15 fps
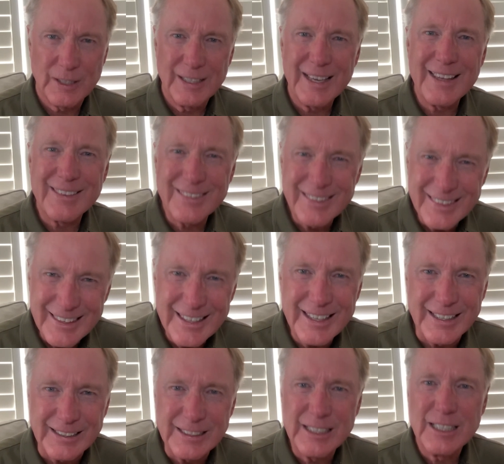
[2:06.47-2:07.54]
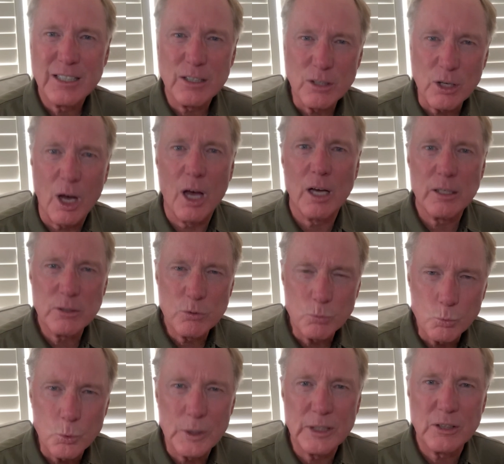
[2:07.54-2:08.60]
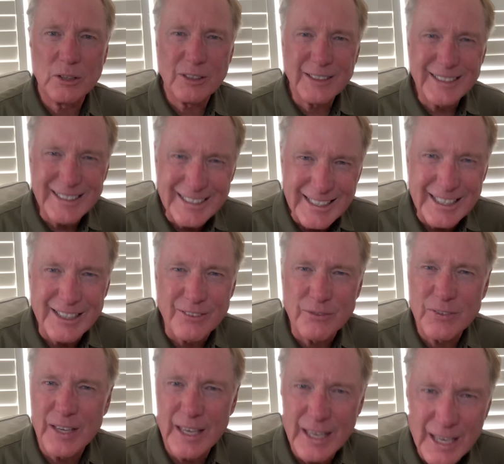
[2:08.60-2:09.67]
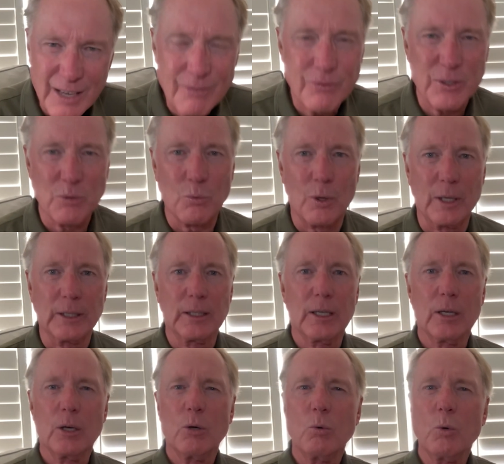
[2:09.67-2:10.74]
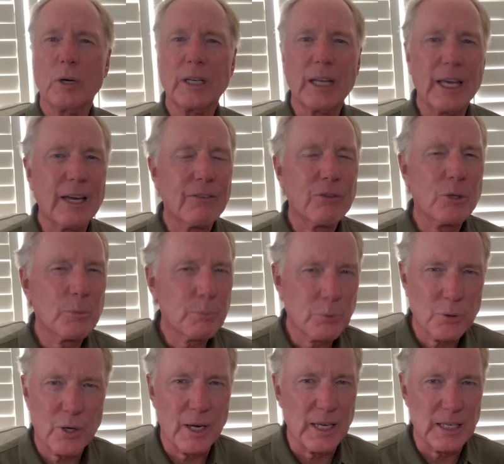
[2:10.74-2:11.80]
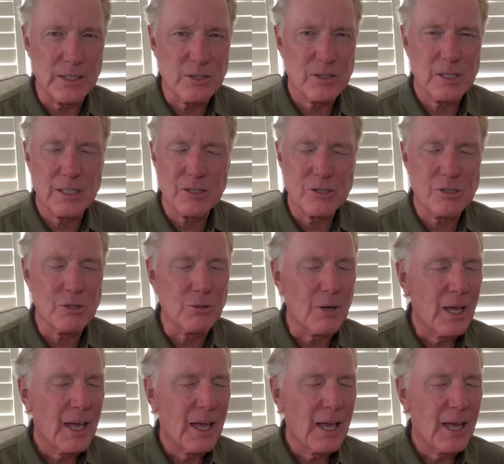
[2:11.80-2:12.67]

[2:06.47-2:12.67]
And then God will give everyone whatever praise is due.